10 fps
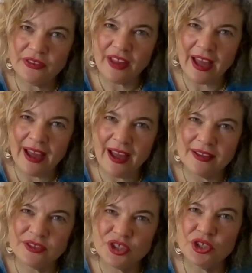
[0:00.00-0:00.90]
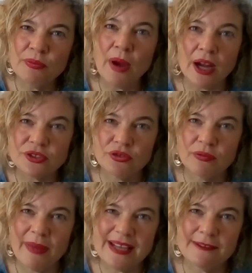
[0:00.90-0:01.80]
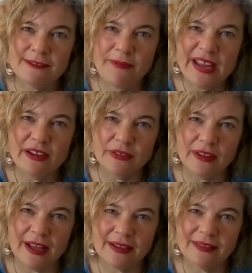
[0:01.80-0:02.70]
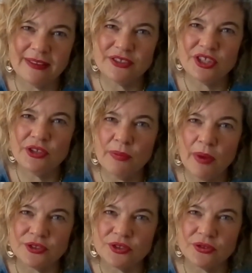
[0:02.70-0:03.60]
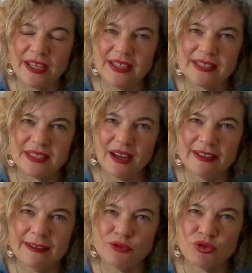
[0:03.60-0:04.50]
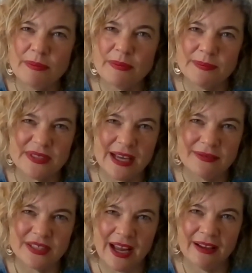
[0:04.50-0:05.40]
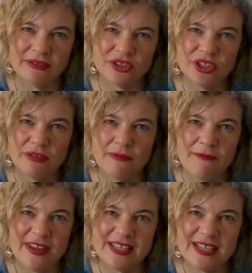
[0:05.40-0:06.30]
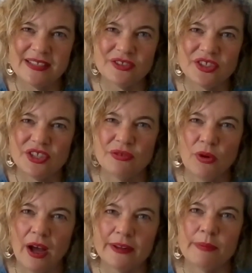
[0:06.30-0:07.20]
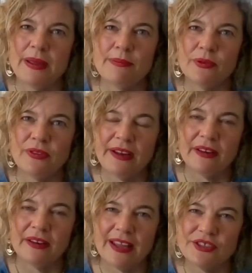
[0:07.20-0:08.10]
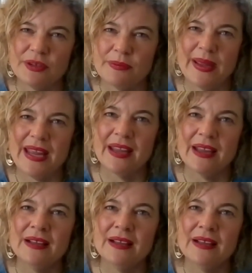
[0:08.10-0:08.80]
that they're too much, or made to feel that they're too much, or they need to kind of trim themselves down to fit into what other people think that they should be.